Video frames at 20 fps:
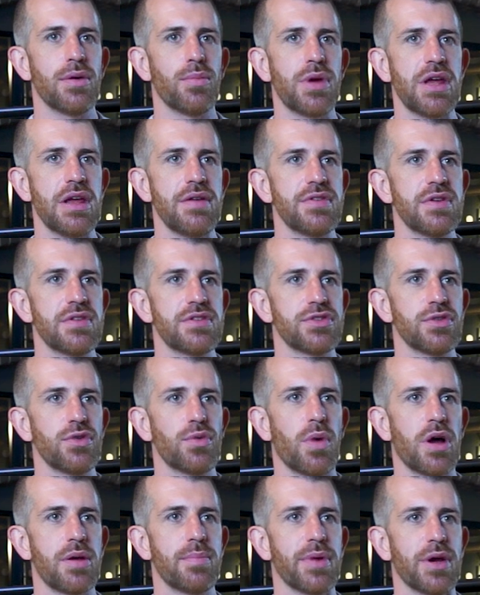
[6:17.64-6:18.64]
We even saw
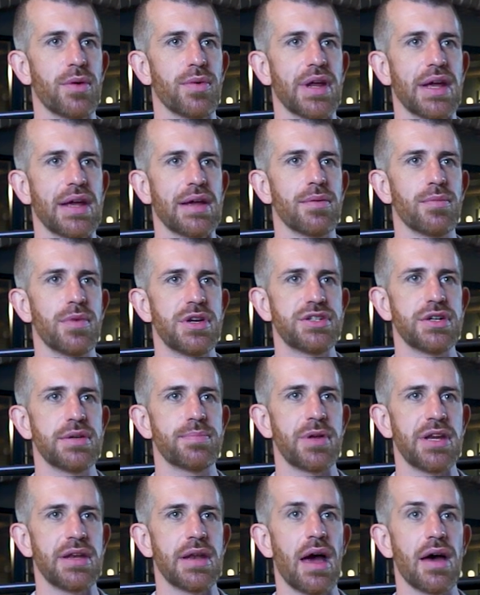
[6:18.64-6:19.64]
one building which had
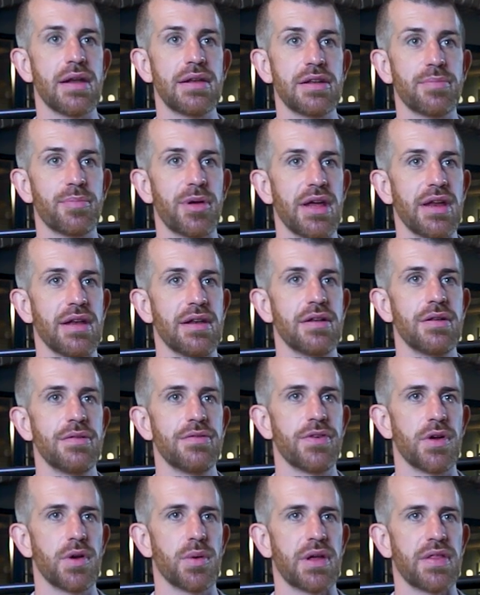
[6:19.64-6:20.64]
been underpinned
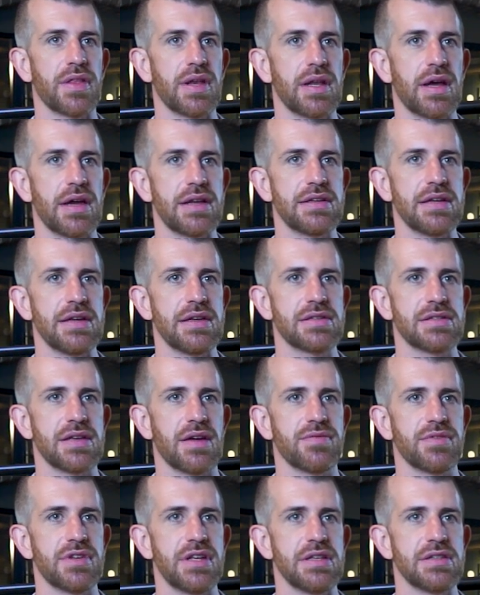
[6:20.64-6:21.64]
following the
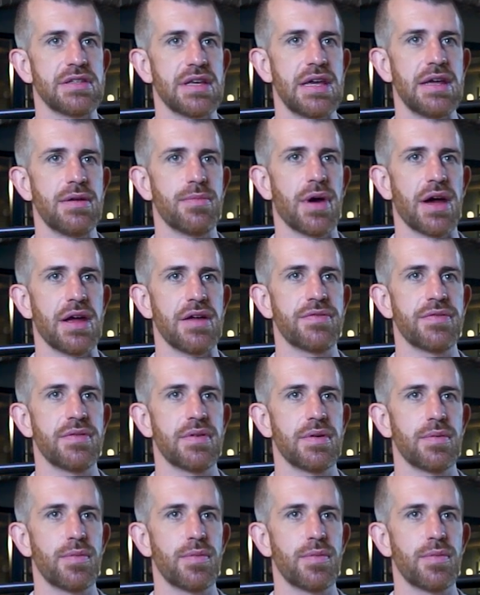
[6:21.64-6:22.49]
1970s heatwave,